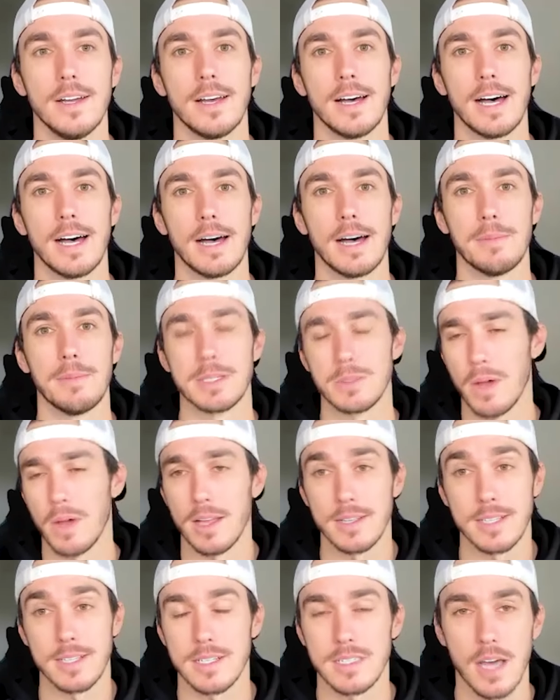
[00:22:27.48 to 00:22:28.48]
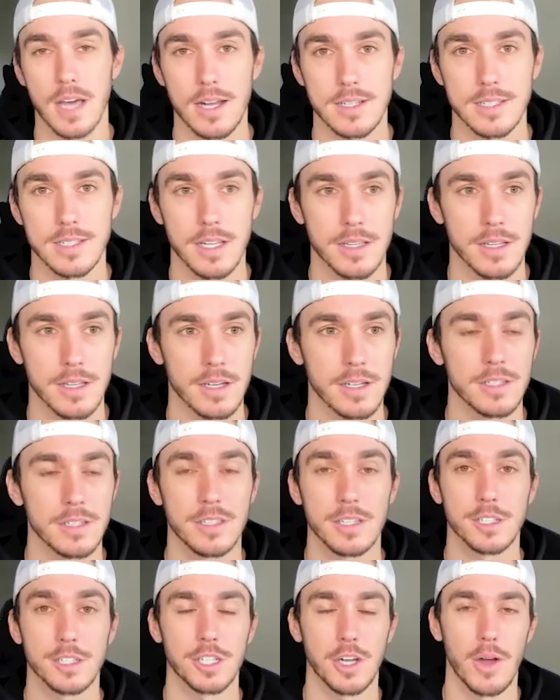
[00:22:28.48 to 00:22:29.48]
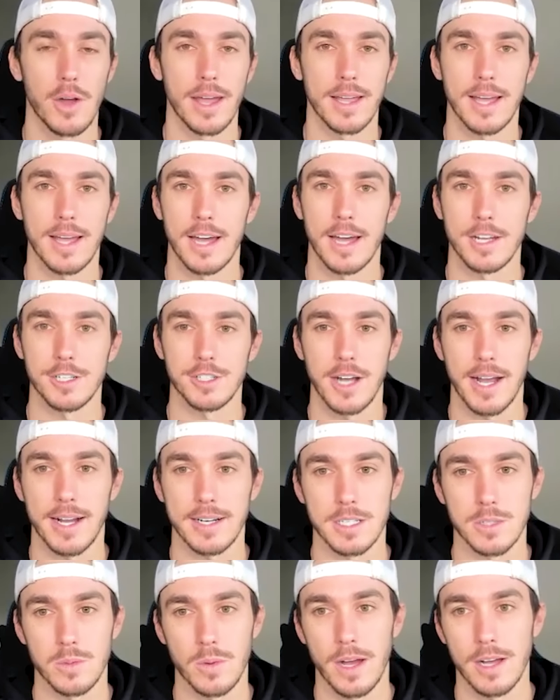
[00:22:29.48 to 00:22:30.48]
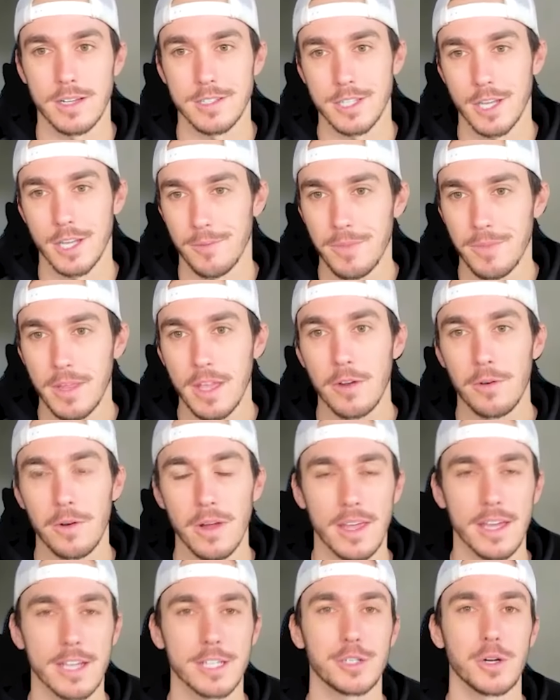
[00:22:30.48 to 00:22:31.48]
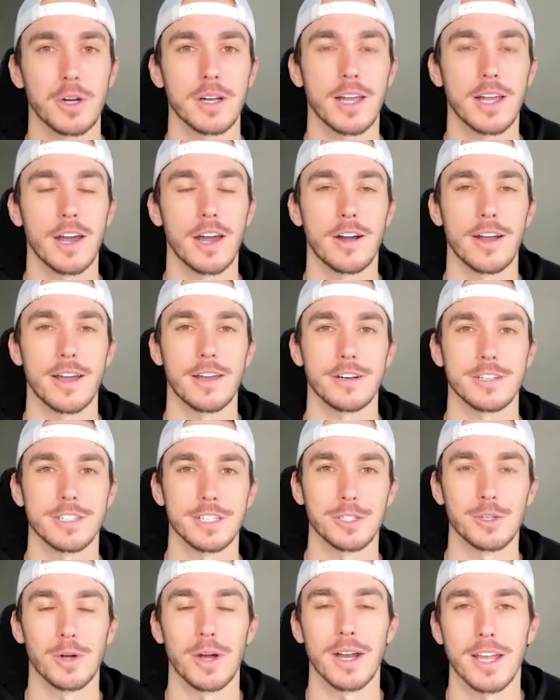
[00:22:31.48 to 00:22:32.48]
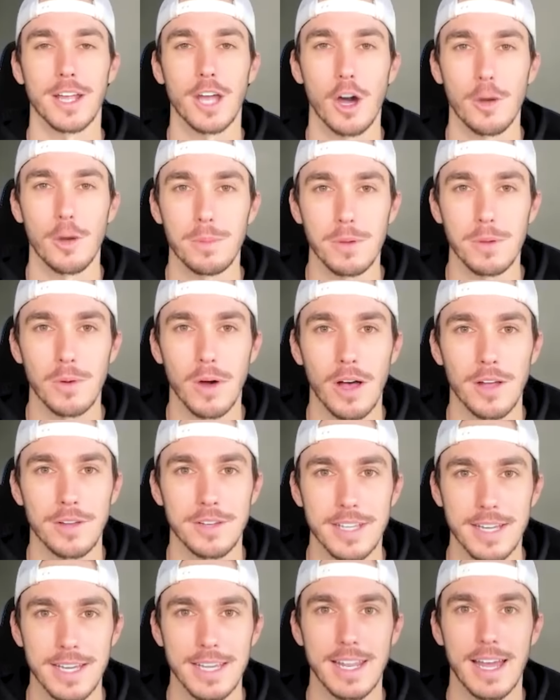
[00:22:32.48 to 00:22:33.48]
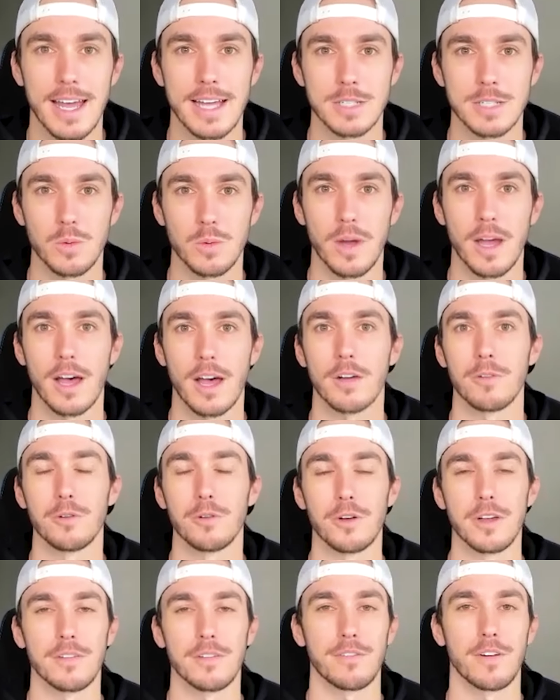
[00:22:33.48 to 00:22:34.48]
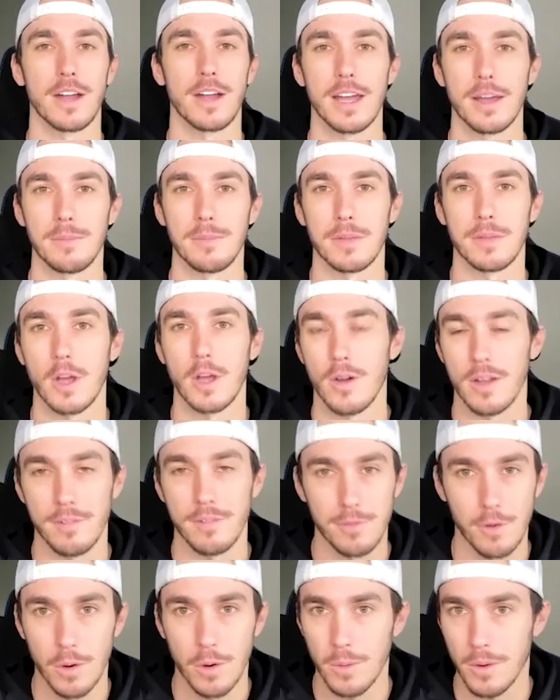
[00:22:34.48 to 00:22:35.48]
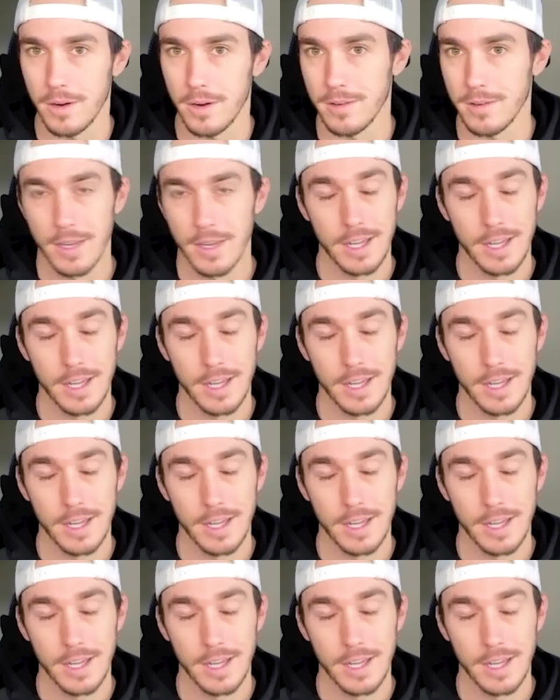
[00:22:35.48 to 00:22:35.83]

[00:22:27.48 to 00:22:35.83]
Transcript: um, as well as his thoughts on the, the Shohei contract as well. So, really enjoyed Gunnar Henderson joining. Hope you all did as well, rooting for him going forward